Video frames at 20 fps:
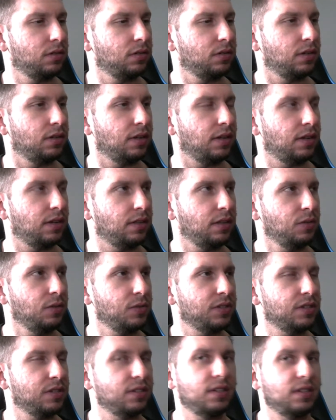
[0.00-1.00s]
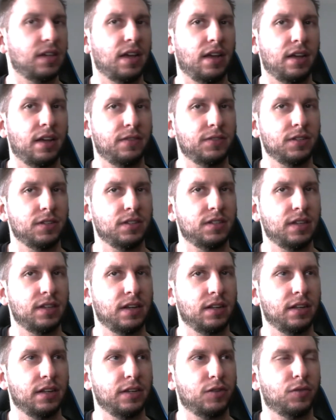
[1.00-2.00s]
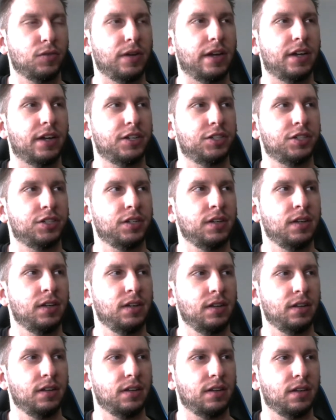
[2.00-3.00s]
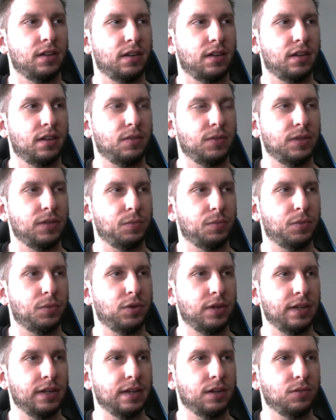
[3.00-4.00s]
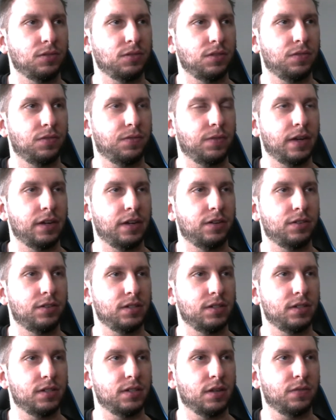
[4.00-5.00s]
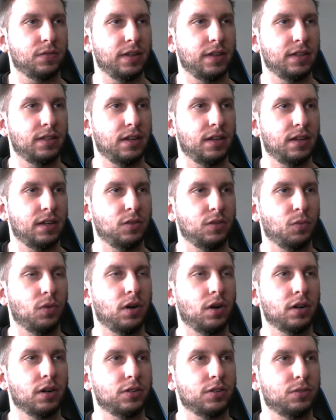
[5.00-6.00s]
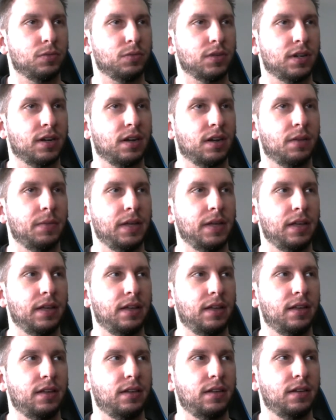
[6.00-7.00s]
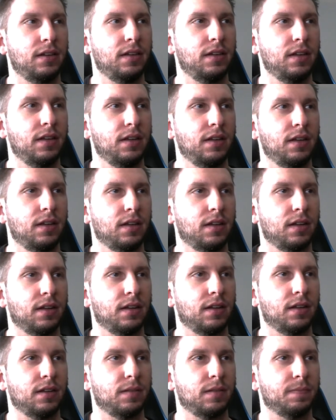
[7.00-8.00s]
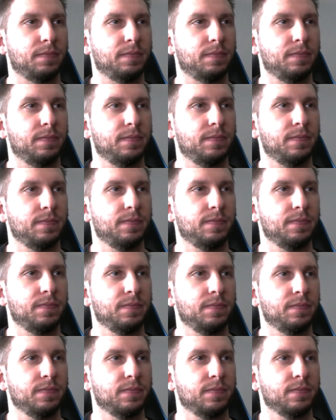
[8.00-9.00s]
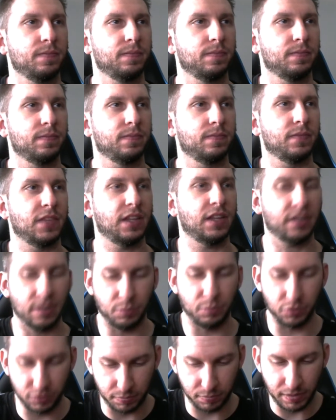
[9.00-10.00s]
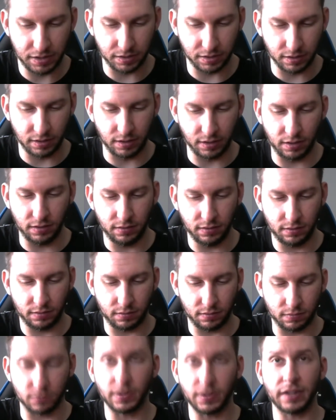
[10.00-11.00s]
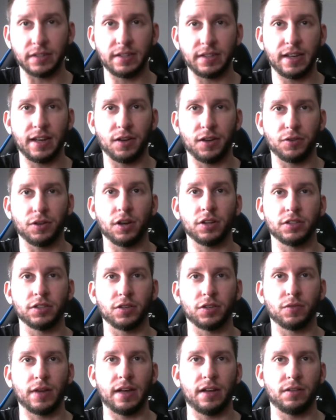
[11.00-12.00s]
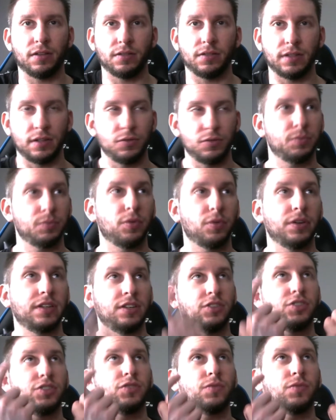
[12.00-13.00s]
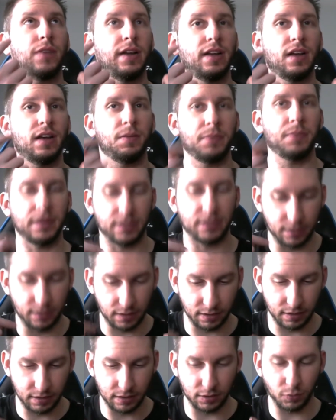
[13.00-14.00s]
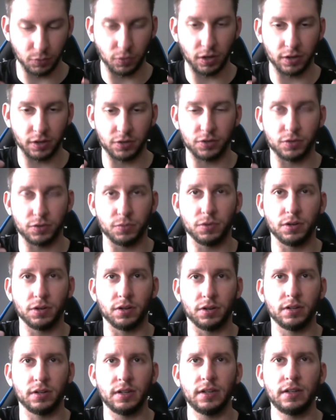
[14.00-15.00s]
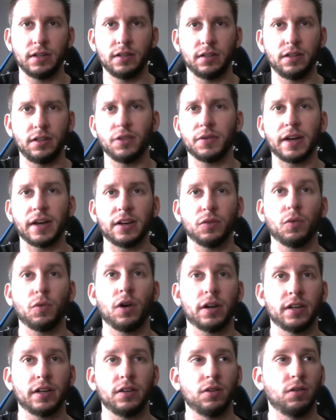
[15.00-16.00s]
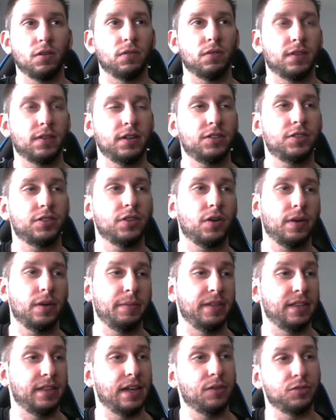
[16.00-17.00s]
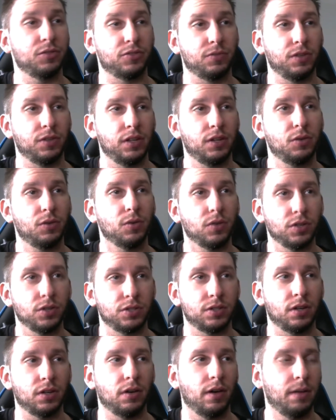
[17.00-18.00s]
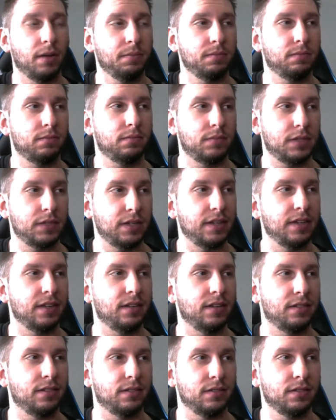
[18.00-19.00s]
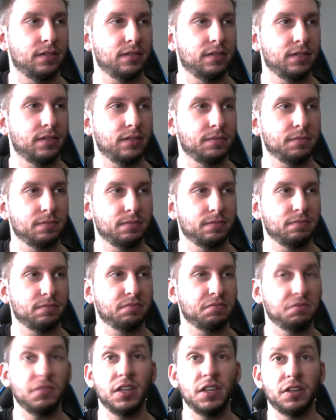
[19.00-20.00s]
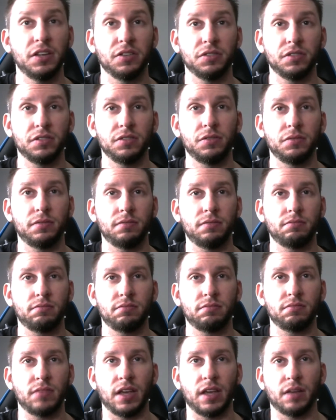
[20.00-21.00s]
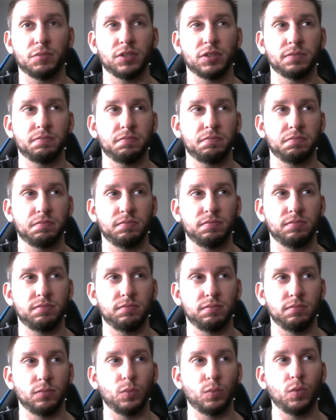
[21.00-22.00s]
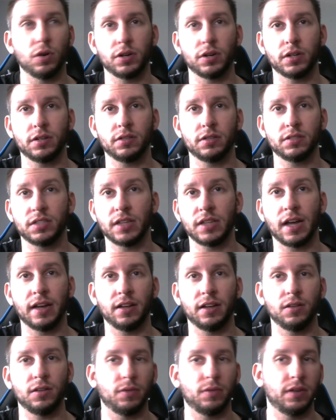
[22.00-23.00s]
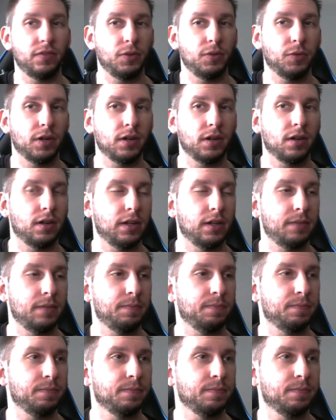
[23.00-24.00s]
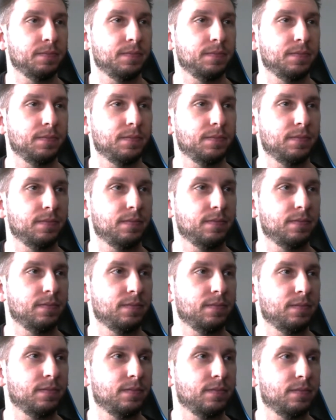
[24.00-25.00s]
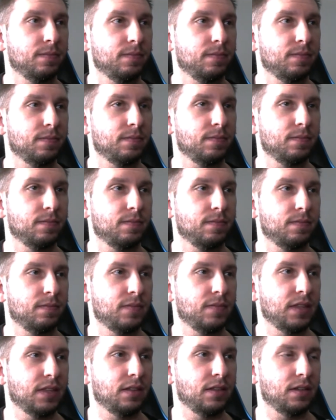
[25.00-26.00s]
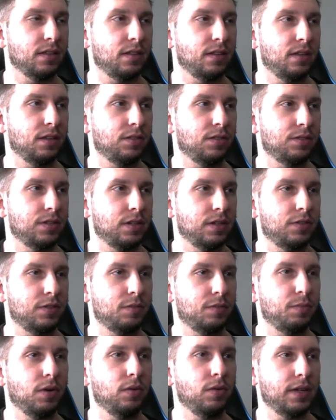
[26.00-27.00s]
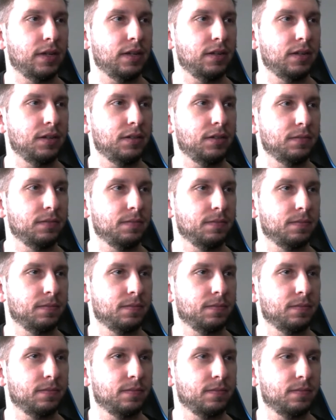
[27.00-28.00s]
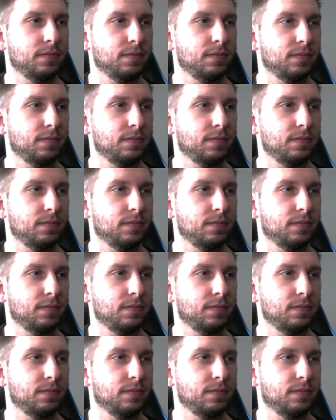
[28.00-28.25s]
i think it was the sat after the satellite crash uh, when they were putting out fires and stuff like that and the walkers were coming in um, a camera was basically right down on the ground and it was pointing straight up as I think like the walkers were, you know, kind of walking over it. So I mean that was really cool. So I'm digging, you know, the new camera work style, whatever you want to call it. The others have spoken. The others have spoken. The life they saw.